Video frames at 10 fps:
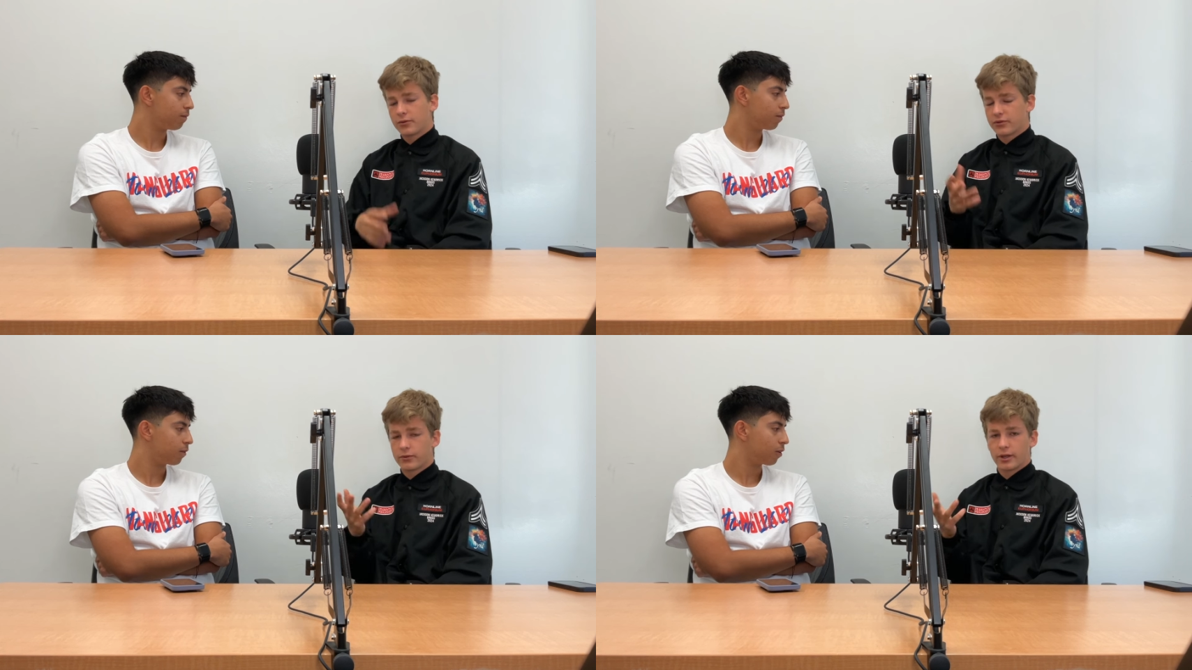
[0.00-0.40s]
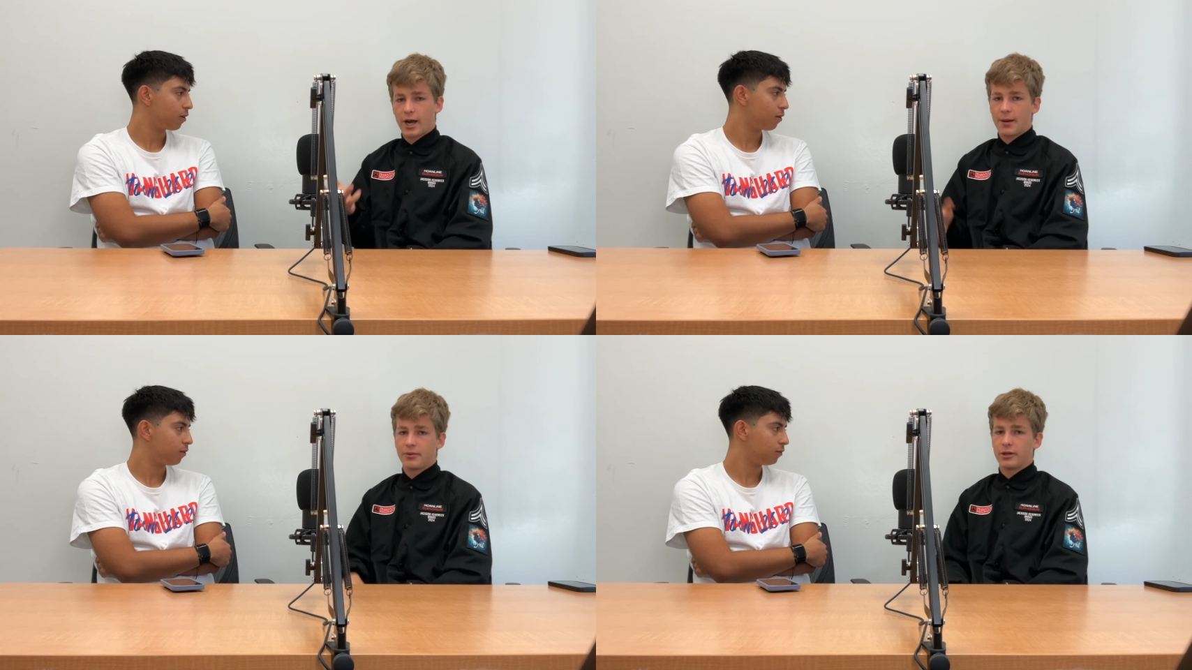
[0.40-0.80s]
Speaker 1: was really
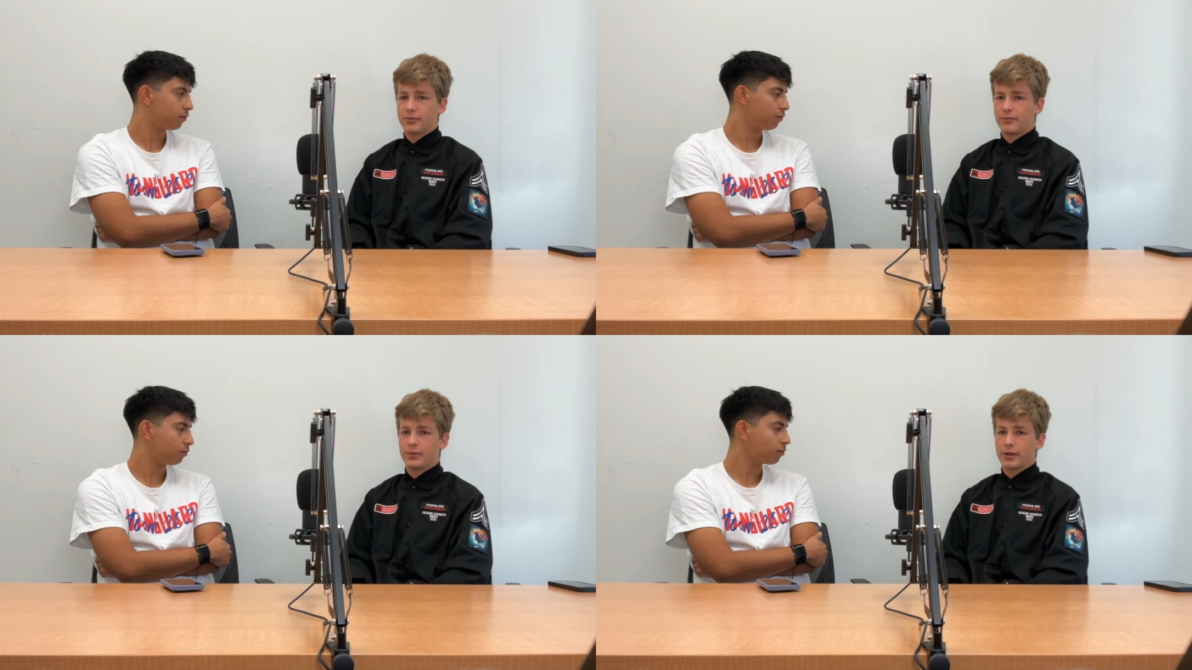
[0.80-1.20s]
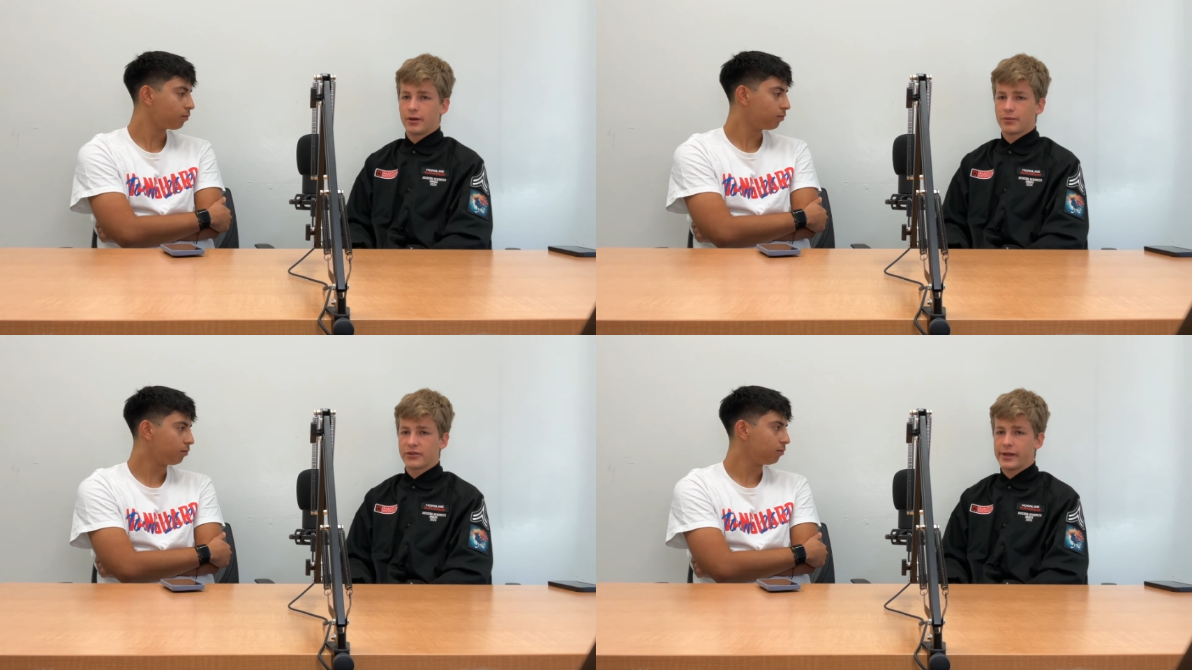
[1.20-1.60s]
happy to be
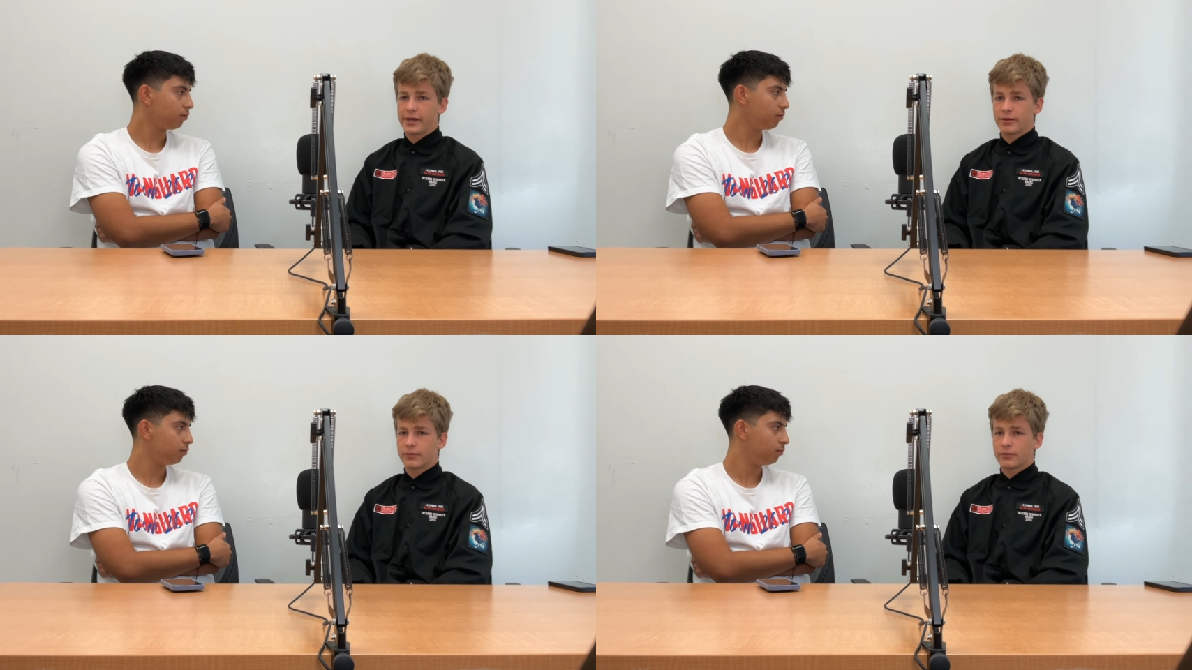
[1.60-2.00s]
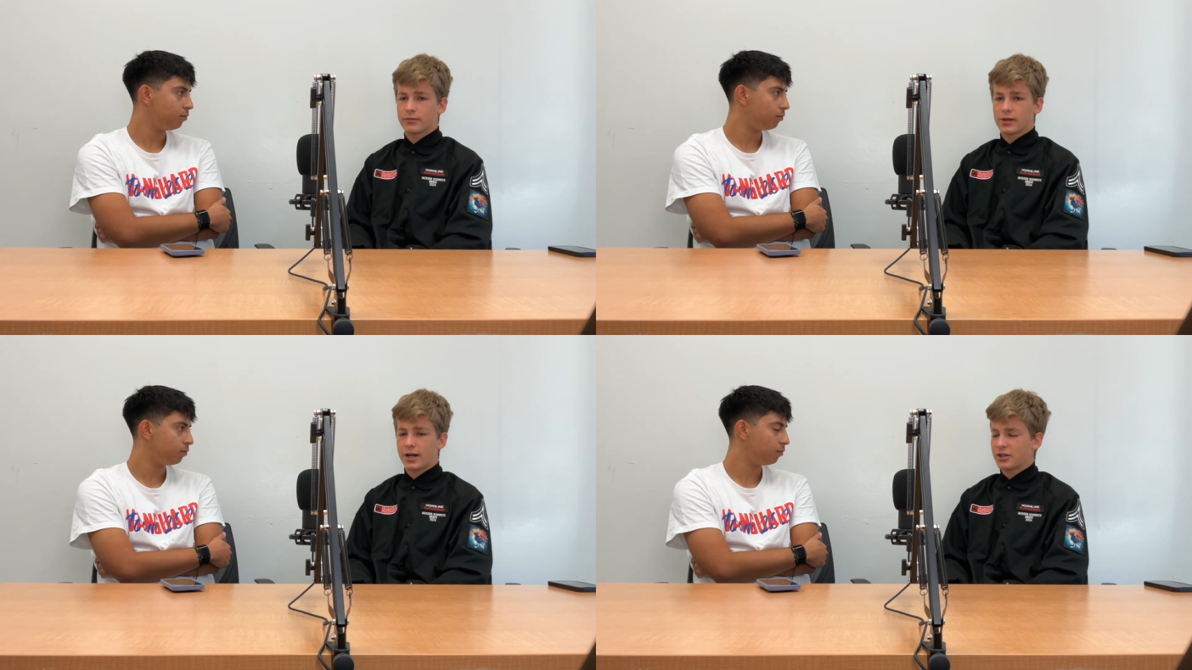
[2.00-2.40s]
there. It was like
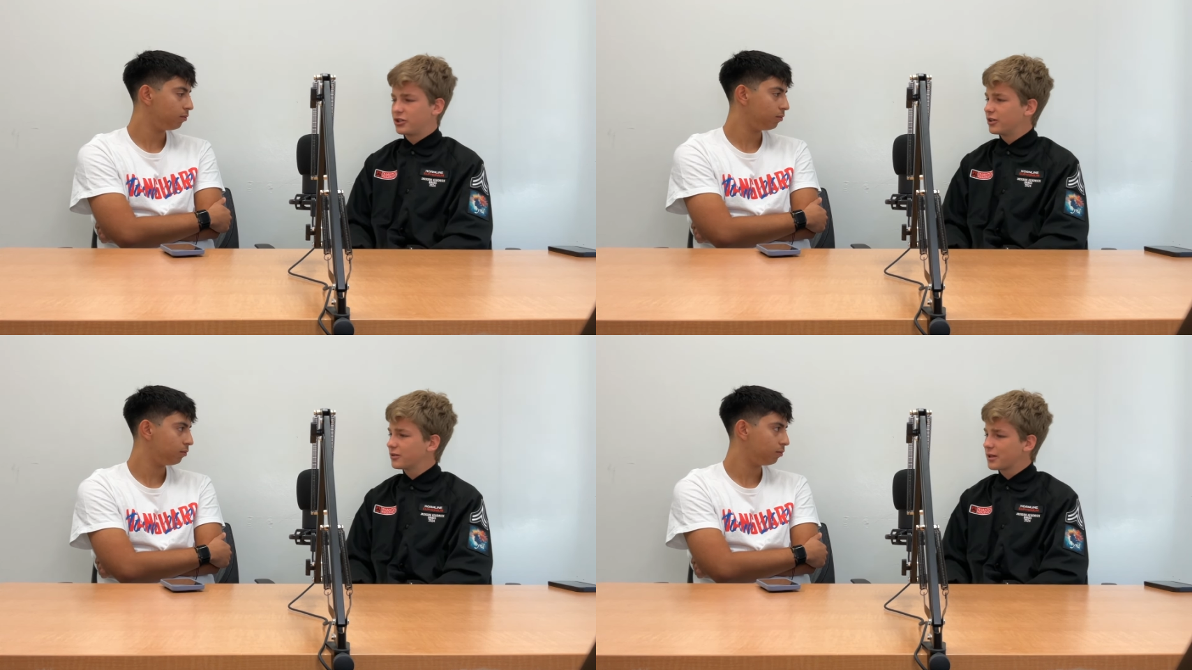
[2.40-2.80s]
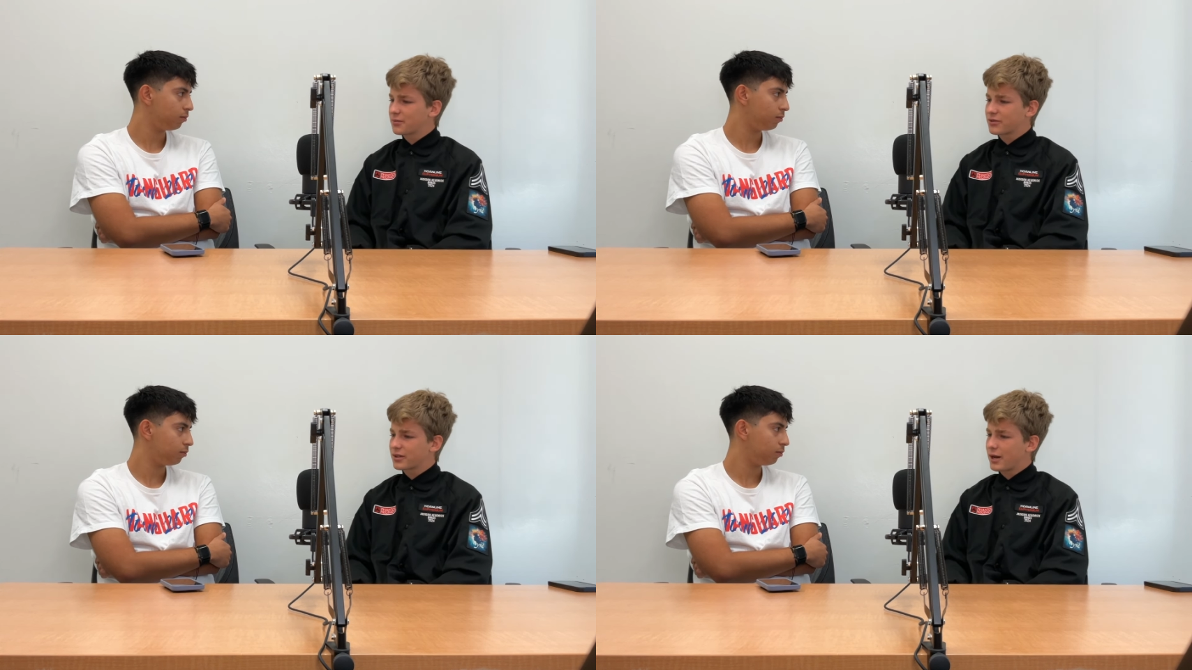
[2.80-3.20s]
kind
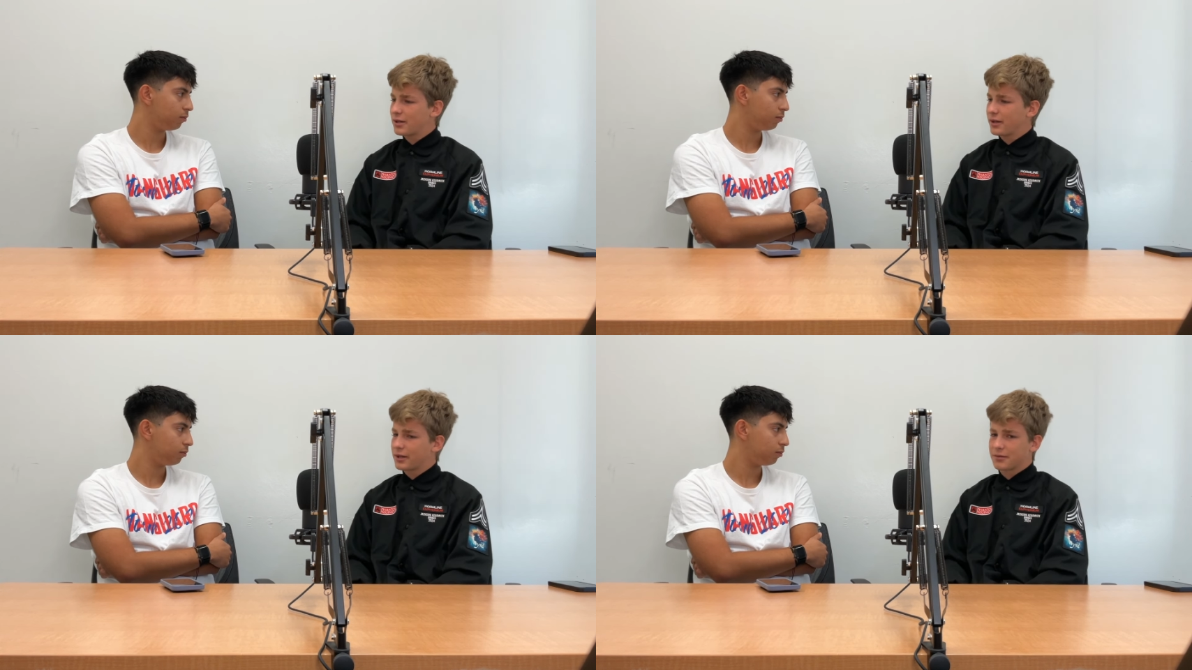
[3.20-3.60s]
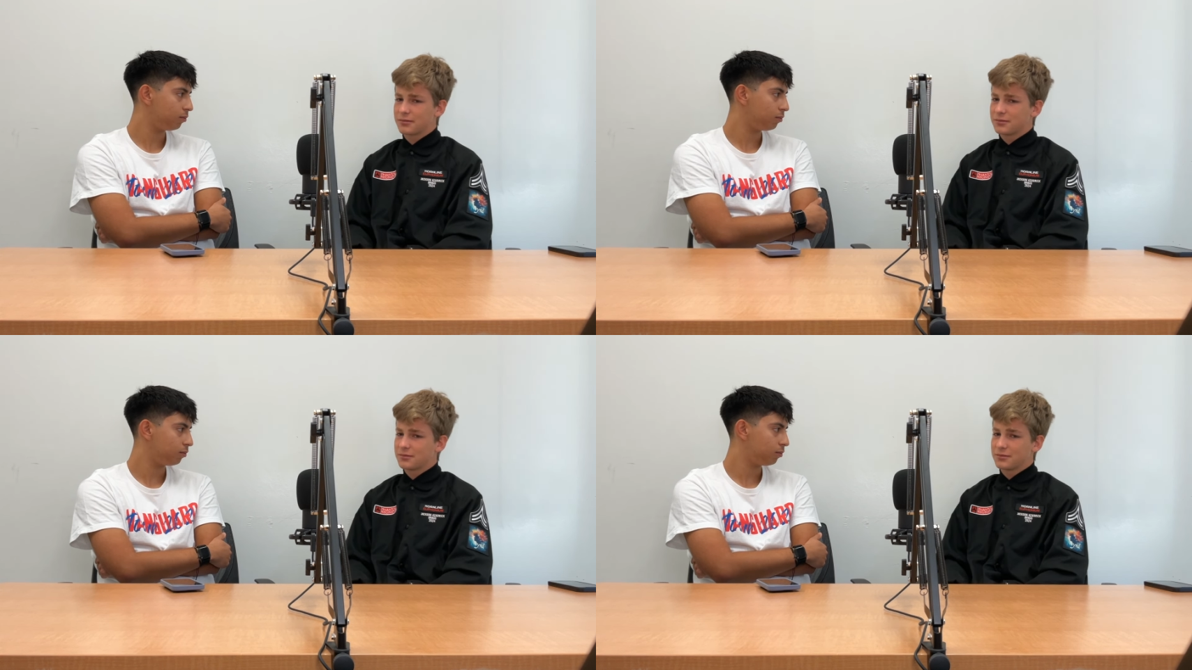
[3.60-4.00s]
of like
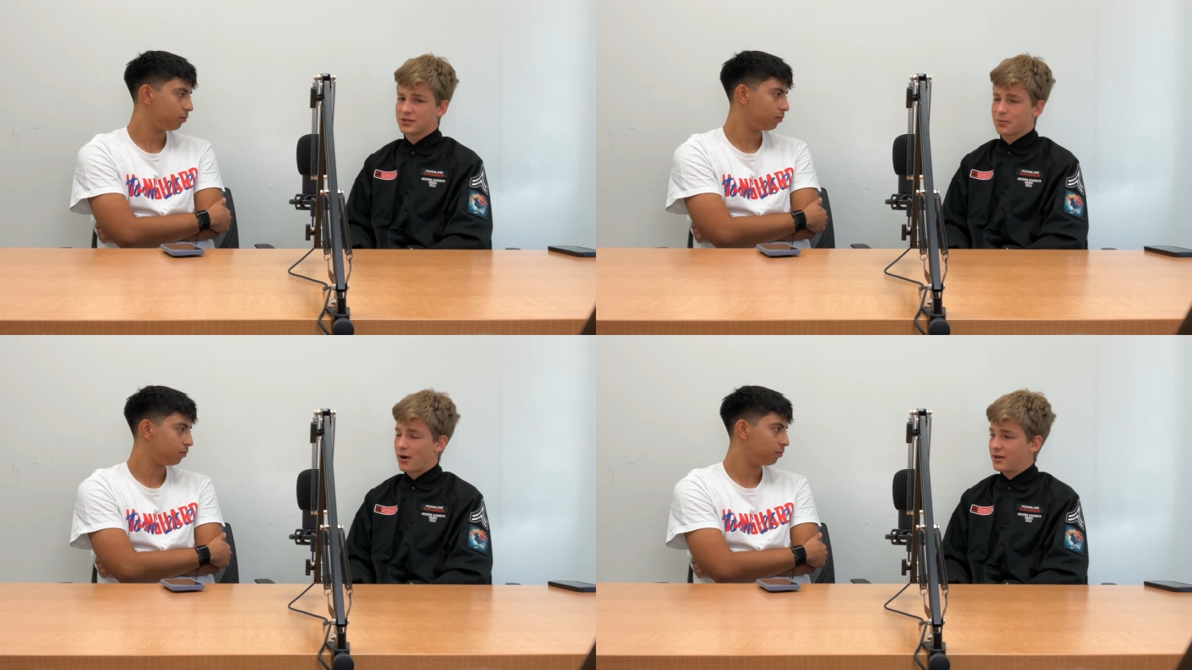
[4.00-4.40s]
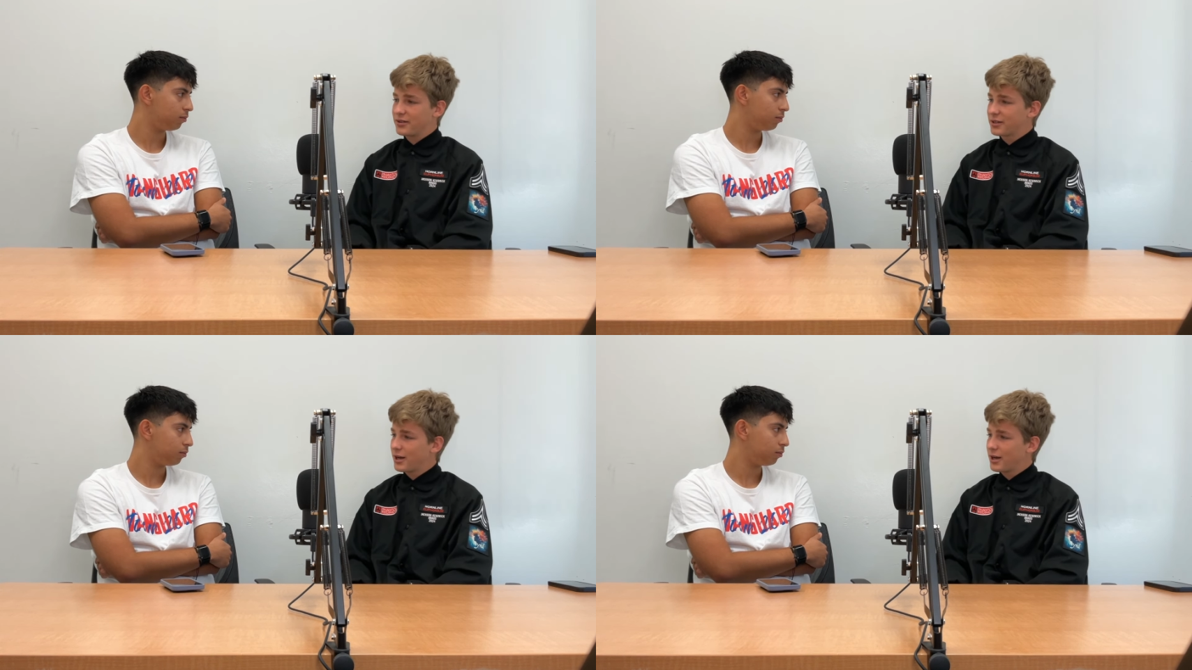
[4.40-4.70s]
surprising